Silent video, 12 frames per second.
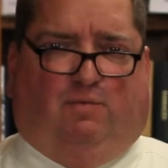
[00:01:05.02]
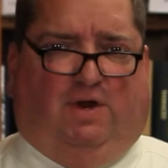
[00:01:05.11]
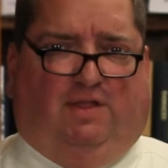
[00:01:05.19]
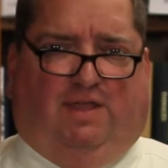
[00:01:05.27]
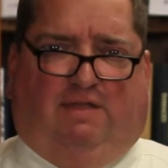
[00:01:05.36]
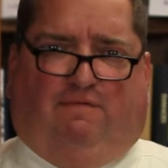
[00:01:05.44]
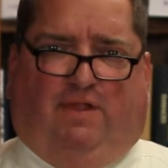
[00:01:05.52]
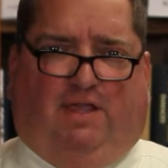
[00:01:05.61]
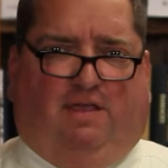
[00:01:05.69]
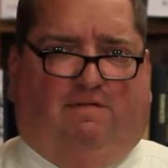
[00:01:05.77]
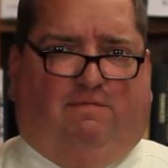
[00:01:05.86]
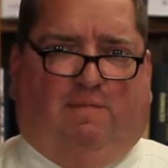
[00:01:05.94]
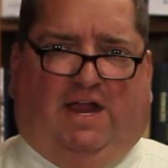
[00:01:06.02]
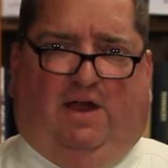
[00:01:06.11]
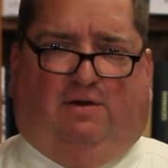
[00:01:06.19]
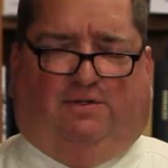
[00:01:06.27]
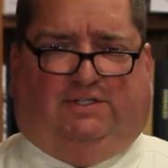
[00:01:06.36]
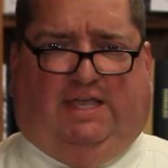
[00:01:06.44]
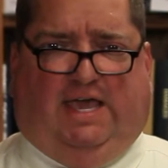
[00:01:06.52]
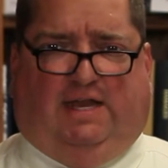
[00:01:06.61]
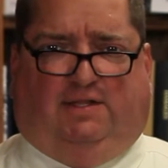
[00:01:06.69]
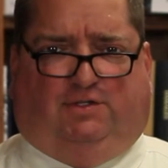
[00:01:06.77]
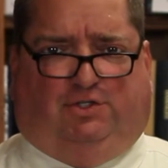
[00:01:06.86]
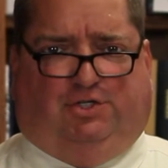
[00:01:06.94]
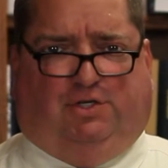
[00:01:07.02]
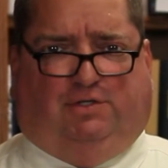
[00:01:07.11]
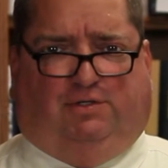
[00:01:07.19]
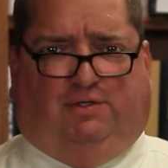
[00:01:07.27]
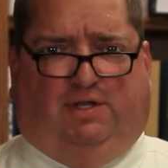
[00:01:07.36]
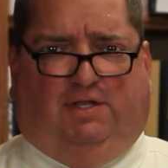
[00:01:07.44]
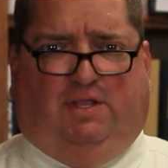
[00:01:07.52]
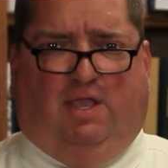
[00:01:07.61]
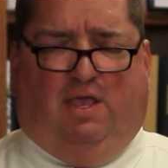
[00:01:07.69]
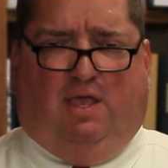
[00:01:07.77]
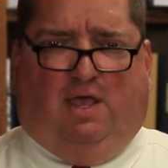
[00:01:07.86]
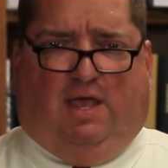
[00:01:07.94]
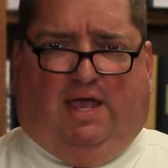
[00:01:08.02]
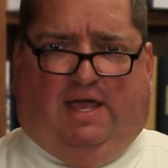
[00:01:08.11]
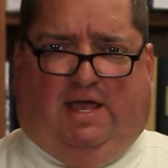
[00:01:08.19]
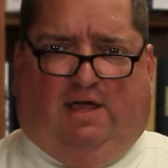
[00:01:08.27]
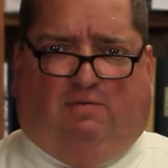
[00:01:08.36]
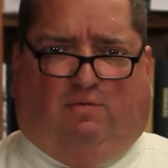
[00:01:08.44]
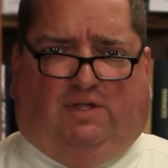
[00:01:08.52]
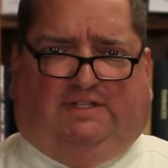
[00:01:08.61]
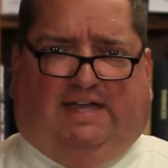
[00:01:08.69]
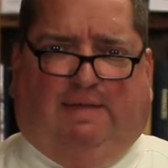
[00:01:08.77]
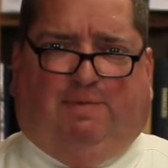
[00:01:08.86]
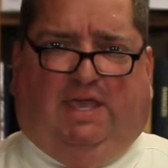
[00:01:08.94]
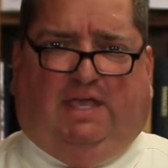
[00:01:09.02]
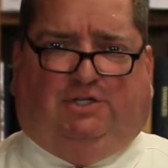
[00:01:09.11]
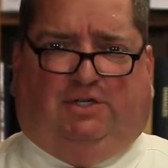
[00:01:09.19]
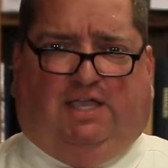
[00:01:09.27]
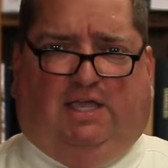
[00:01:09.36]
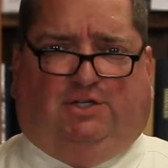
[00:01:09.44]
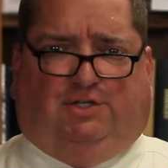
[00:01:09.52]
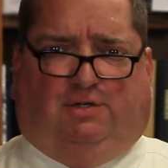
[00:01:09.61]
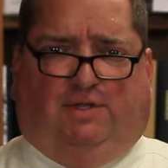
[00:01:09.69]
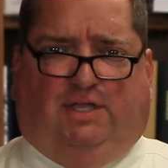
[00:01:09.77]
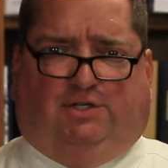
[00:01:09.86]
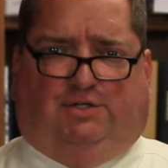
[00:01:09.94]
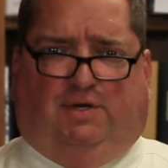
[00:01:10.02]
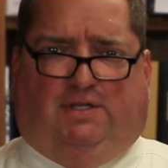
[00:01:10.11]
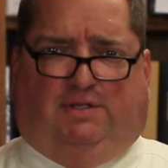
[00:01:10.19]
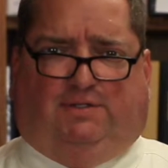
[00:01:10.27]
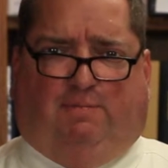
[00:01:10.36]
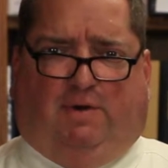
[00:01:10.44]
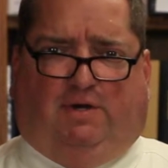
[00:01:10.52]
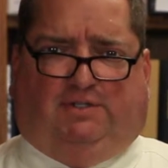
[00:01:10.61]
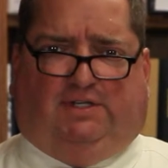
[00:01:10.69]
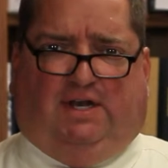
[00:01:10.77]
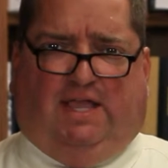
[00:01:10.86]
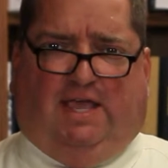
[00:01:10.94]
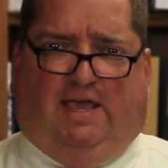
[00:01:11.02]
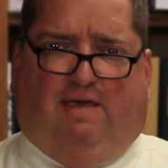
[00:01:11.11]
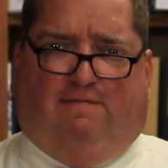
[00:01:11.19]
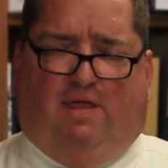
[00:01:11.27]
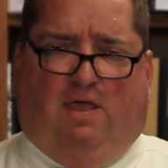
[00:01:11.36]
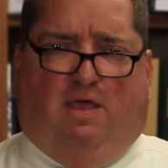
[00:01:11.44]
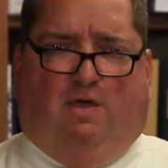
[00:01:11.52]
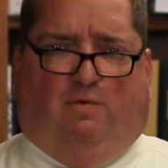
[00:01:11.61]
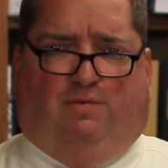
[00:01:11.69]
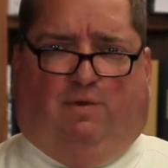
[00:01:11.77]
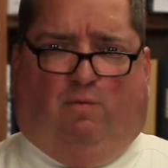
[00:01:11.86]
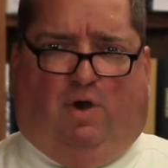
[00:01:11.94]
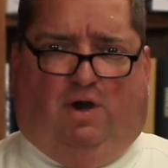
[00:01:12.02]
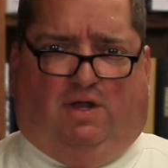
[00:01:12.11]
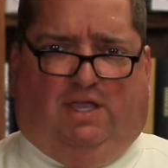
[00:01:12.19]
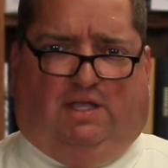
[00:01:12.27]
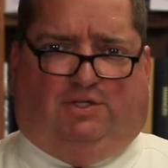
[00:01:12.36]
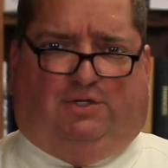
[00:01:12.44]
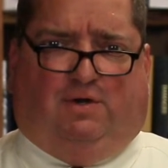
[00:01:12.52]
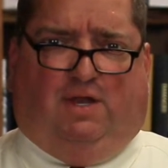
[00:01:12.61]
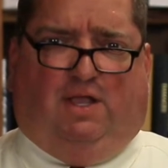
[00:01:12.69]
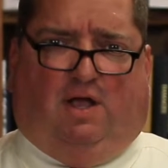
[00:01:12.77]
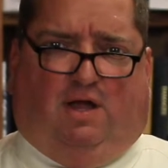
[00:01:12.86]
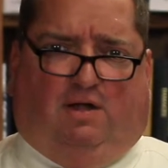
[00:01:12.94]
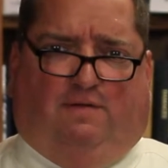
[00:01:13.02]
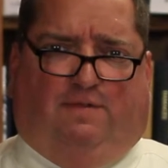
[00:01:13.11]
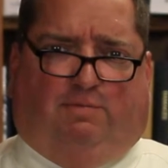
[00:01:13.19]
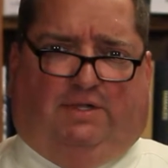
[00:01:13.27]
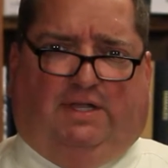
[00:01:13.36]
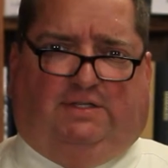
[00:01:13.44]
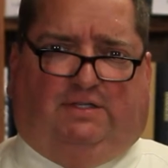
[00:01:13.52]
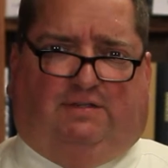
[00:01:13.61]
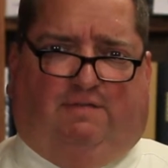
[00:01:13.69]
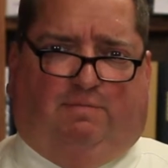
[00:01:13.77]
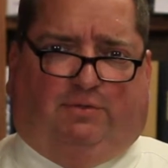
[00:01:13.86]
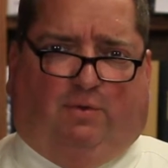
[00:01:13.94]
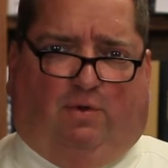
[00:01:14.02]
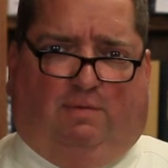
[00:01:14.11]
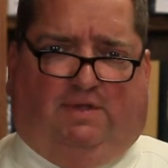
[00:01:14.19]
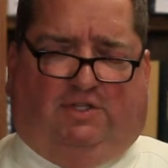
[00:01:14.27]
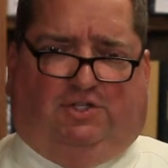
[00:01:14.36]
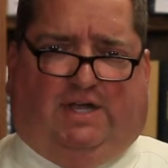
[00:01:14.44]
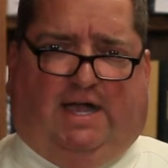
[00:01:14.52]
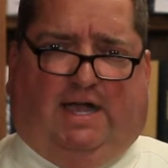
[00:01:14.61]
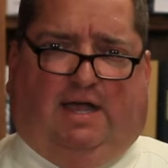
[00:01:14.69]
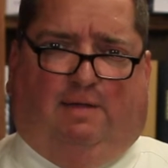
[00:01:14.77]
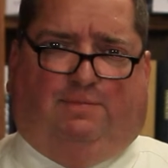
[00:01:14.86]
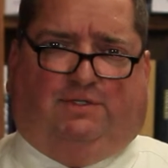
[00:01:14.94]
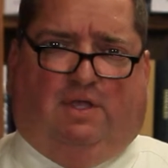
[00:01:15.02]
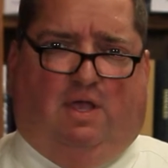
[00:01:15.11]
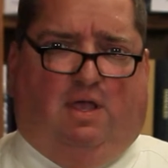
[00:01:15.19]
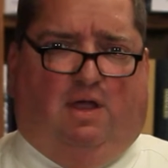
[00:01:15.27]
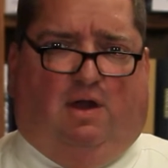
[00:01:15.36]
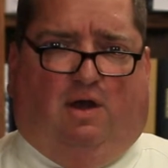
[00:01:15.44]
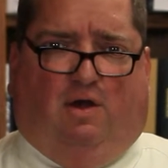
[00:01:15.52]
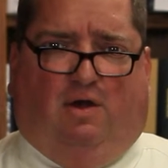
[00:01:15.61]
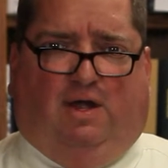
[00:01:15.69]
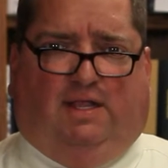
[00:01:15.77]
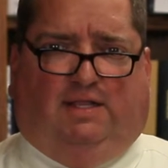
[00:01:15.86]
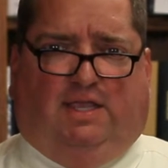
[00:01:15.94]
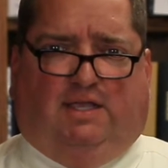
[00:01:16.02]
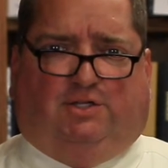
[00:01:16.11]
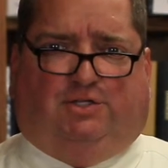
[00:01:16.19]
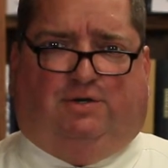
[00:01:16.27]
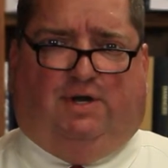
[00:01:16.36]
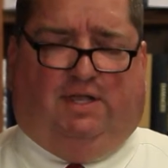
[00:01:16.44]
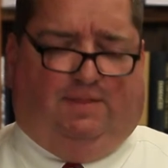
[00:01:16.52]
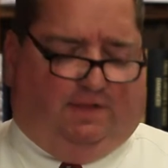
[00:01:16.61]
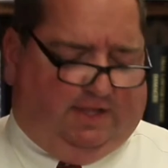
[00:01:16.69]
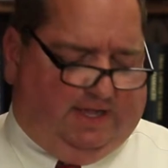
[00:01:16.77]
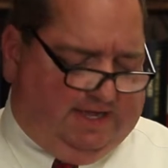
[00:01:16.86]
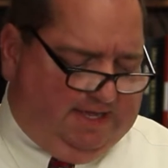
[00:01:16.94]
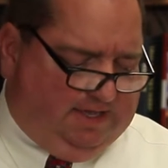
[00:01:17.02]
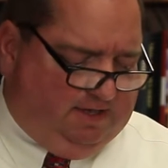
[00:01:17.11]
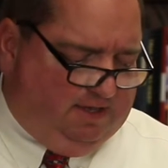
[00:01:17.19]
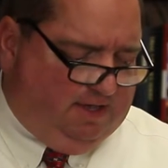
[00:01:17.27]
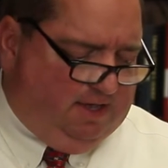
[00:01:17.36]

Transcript: where they've lived, marital status, children, what type of educational history does the person have, the work history, all the places of employment, jobs, earning history, and the like.